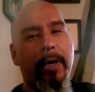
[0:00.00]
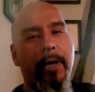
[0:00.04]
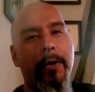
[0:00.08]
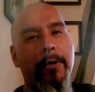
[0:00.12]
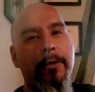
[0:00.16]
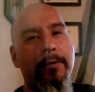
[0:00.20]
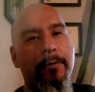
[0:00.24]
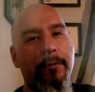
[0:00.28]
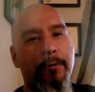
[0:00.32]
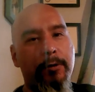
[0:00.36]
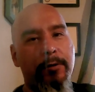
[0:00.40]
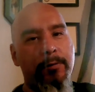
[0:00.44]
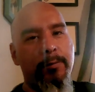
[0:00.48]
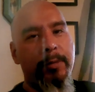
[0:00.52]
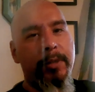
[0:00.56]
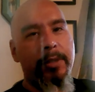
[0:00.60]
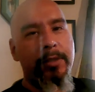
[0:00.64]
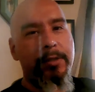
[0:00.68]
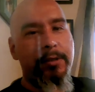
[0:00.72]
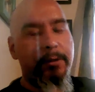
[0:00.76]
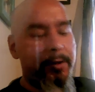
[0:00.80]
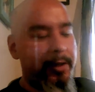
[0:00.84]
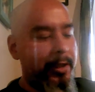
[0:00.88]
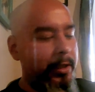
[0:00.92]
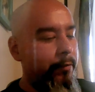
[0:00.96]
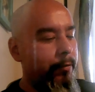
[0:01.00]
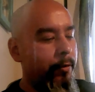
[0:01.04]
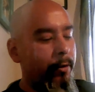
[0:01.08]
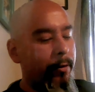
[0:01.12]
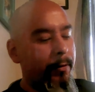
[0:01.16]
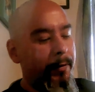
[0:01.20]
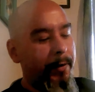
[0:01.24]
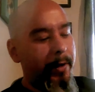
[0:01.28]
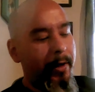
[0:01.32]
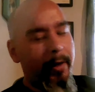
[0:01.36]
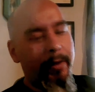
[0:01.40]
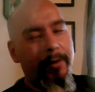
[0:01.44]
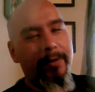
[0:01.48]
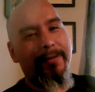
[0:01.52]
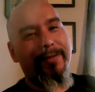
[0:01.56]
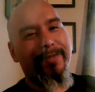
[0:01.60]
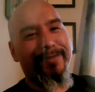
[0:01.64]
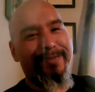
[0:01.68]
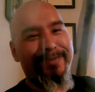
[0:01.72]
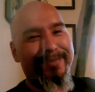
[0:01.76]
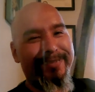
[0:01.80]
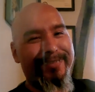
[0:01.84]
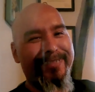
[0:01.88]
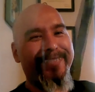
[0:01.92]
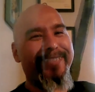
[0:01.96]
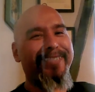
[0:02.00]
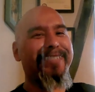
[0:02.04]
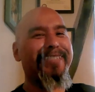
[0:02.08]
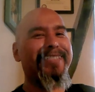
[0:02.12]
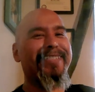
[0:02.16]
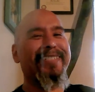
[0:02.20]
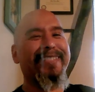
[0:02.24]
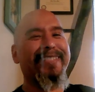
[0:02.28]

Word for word: into fire in the first place, so they never heard that.